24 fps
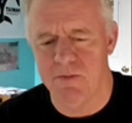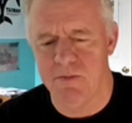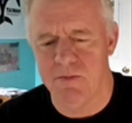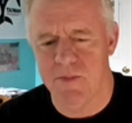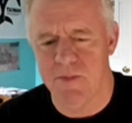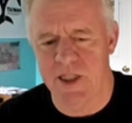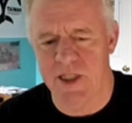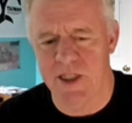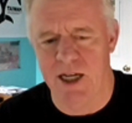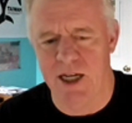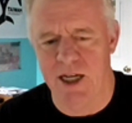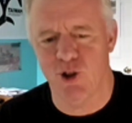
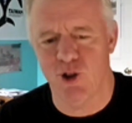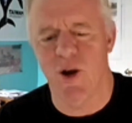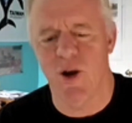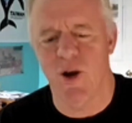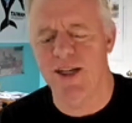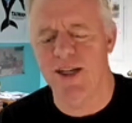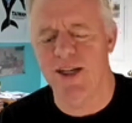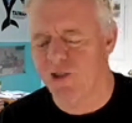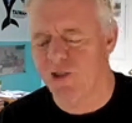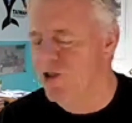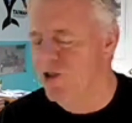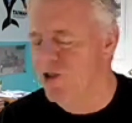Sounds
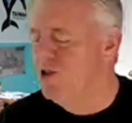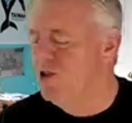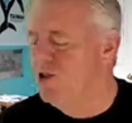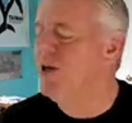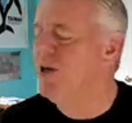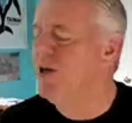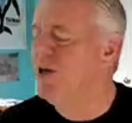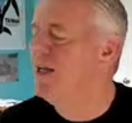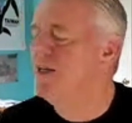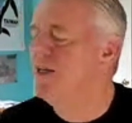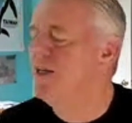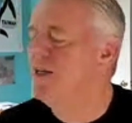great,
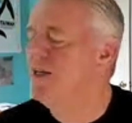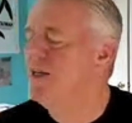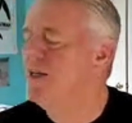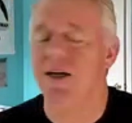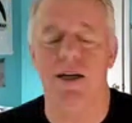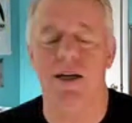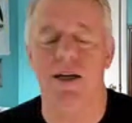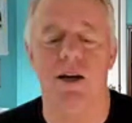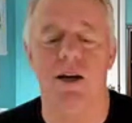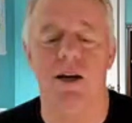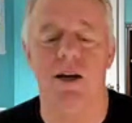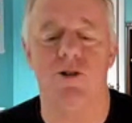sir, and
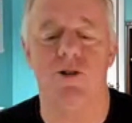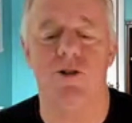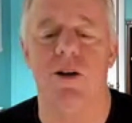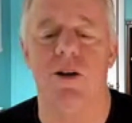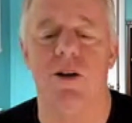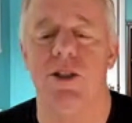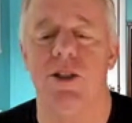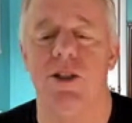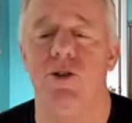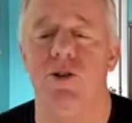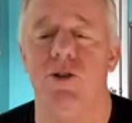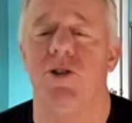uh, I'll
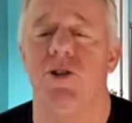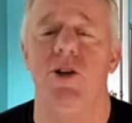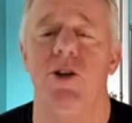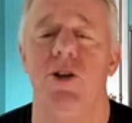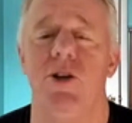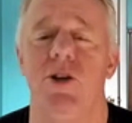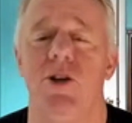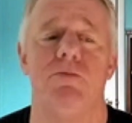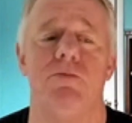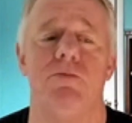talk at you soon.